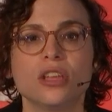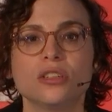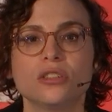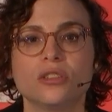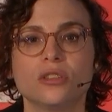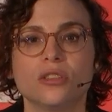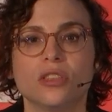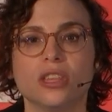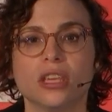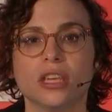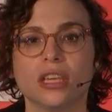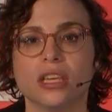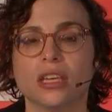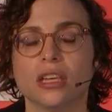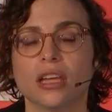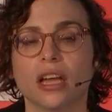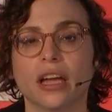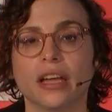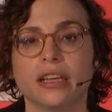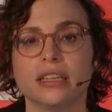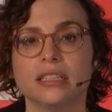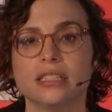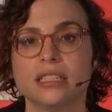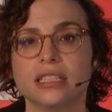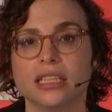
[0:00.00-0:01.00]
to the
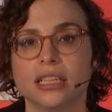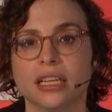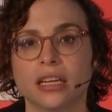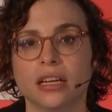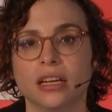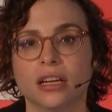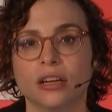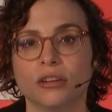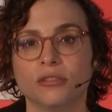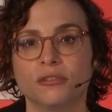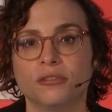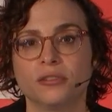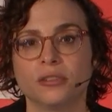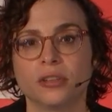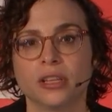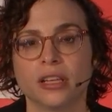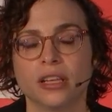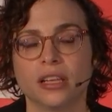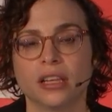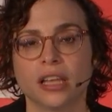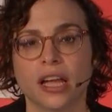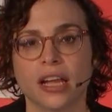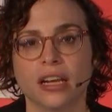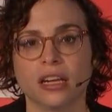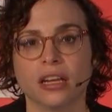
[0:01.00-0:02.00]
idea of
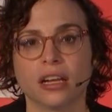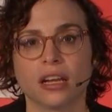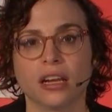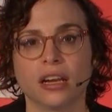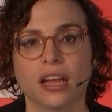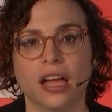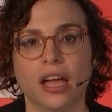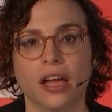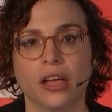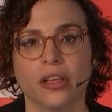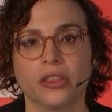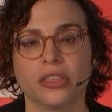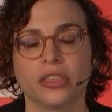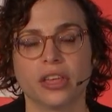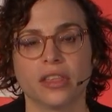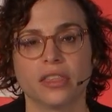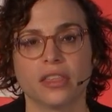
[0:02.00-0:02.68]
fully aligning on health.